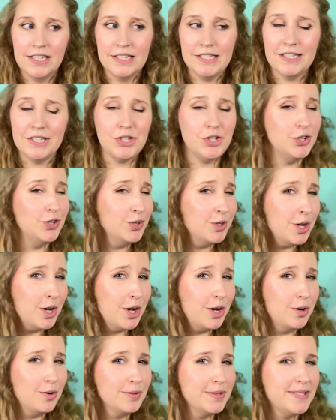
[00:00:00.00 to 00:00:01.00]
Did you
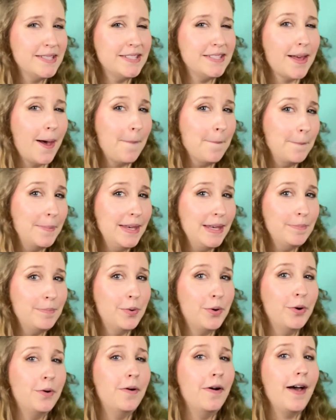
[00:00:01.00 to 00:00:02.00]
know some
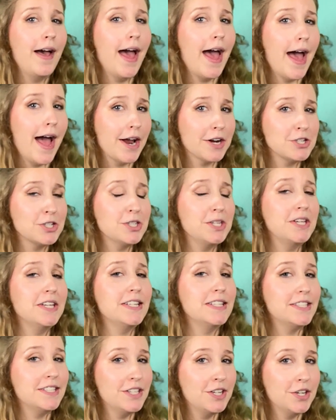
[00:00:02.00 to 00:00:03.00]
people actually
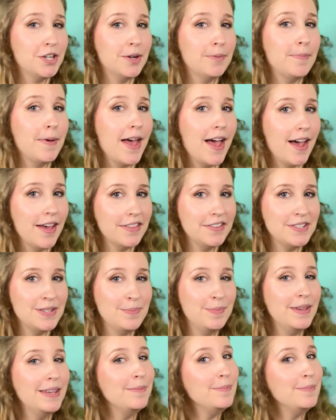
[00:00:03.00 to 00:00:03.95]
consider math to be